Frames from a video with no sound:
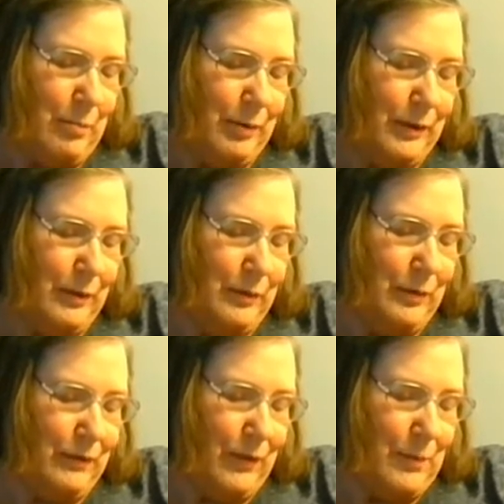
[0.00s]

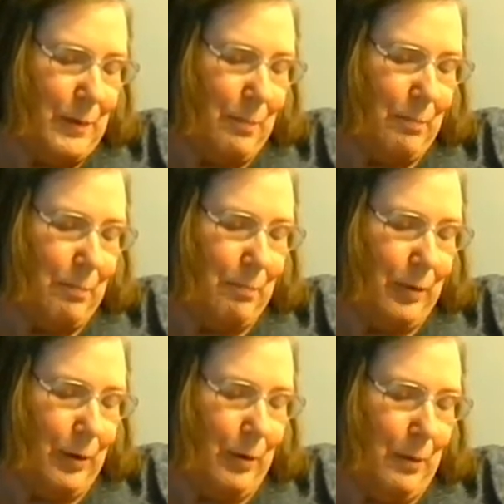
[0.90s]
produced from the
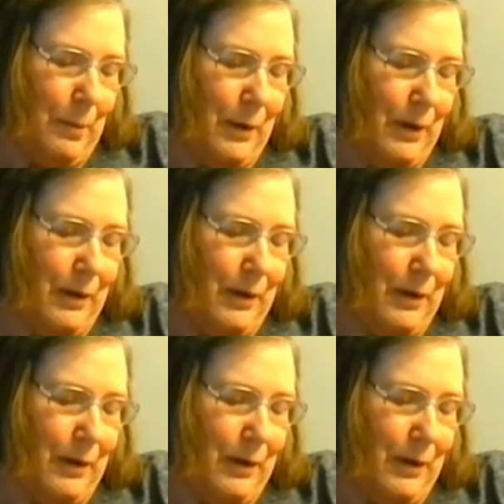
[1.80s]
pulp